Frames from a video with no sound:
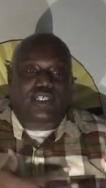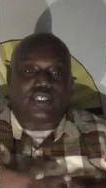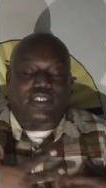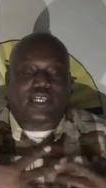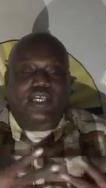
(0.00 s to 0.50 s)

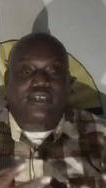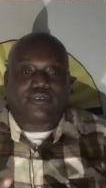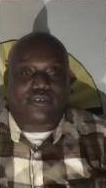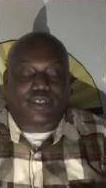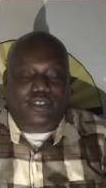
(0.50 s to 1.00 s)
getting tired
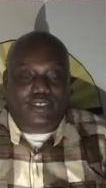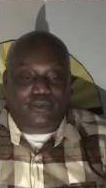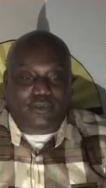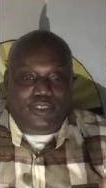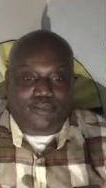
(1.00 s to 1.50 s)
of
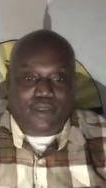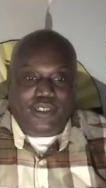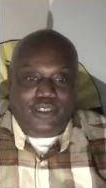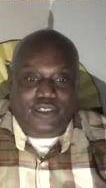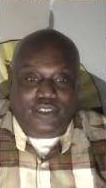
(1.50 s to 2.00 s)

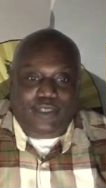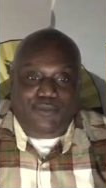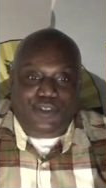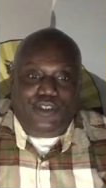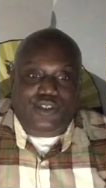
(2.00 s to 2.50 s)
explaining the
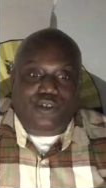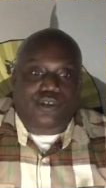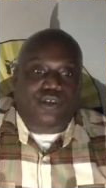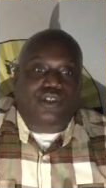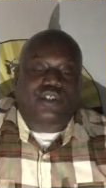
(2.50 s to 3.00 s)
same shit going
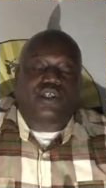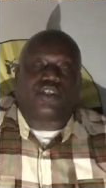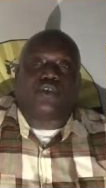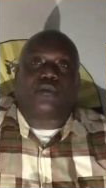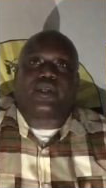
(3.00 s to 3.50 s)
on.
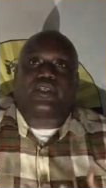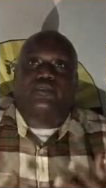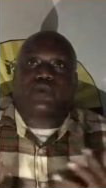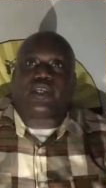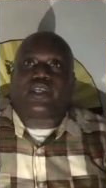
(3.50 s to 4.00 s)

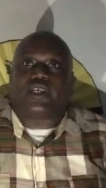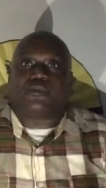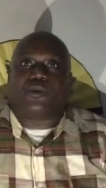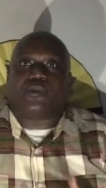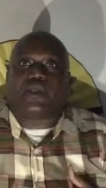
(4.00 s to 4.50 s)
Nobody's waking
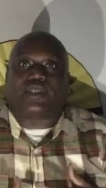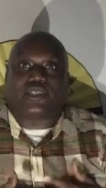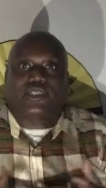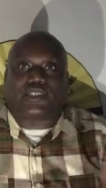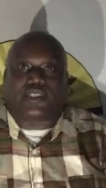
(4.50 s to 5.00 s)
up, nobody's
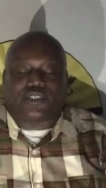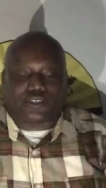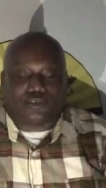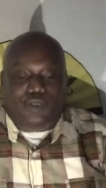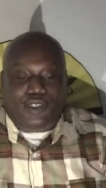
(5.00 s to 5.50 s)
listening
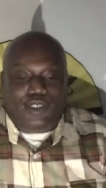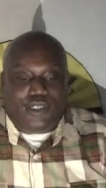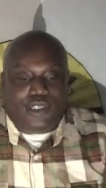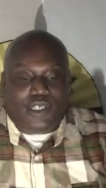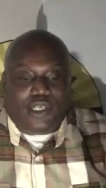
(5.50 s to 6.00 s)
to me.
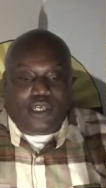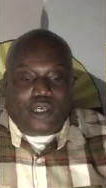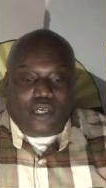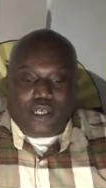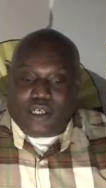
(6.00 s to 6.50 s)

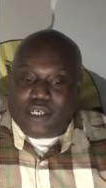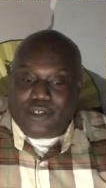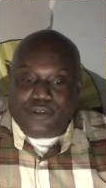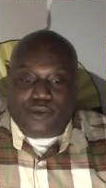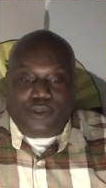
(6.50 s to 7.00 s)
Uh, I
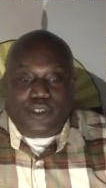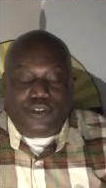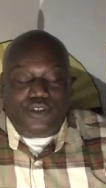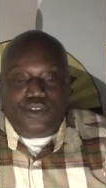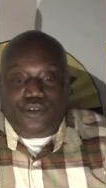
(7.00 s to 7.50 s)
don't know what
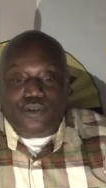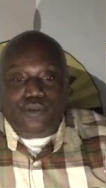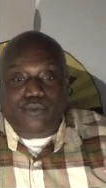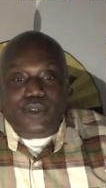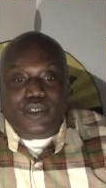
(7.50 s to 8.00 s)
else to do.
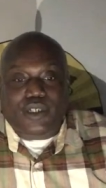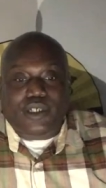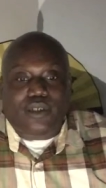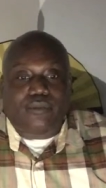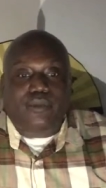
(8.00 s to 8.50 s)
But
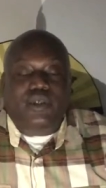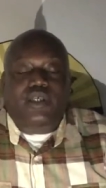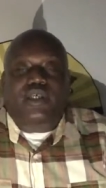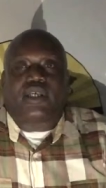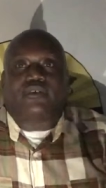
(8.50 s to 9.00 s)
um,
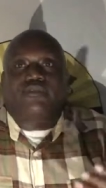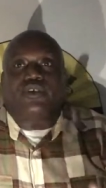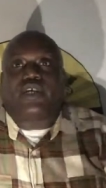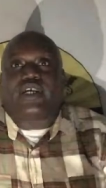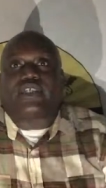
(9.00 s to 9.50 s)
if you
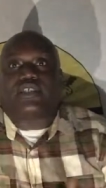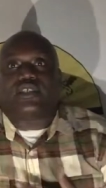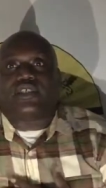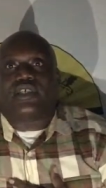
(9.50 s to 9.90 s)
guys